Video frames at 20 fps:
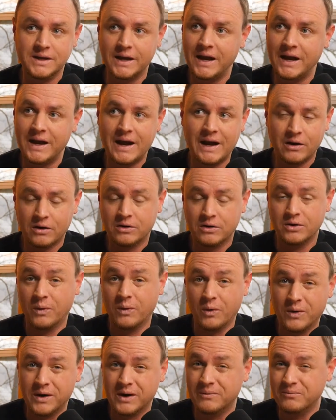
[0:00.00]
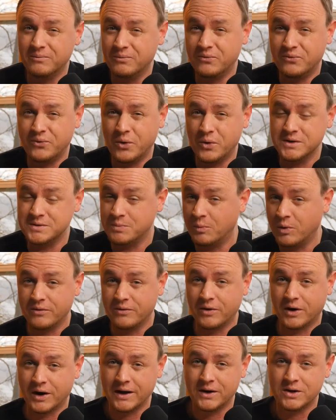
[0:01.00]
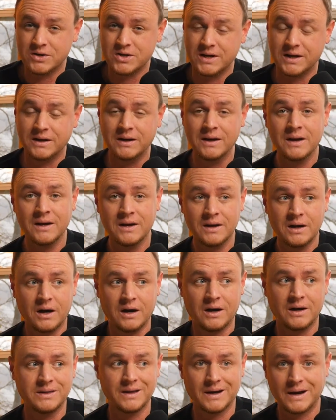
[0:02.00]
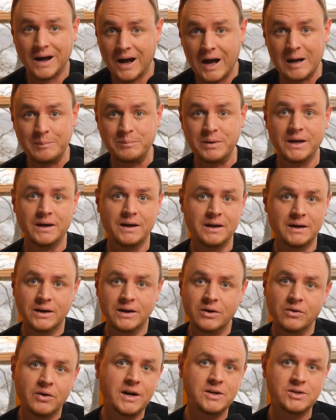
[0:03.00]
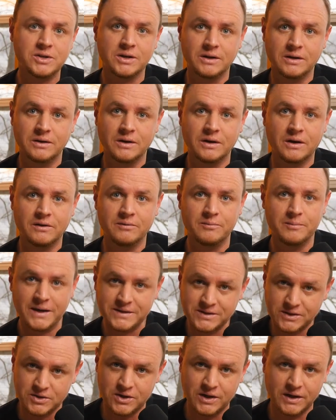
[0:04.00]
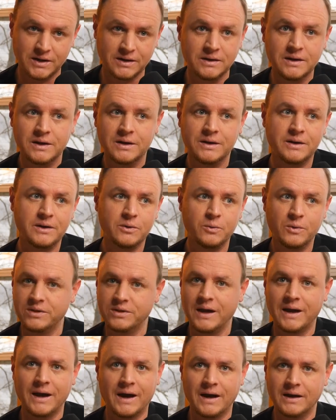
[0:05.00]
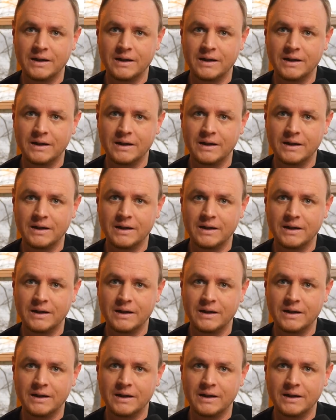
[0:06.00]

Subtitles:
AI, or do we want to focus more of our energy on the copy and iteration of messaging with AI?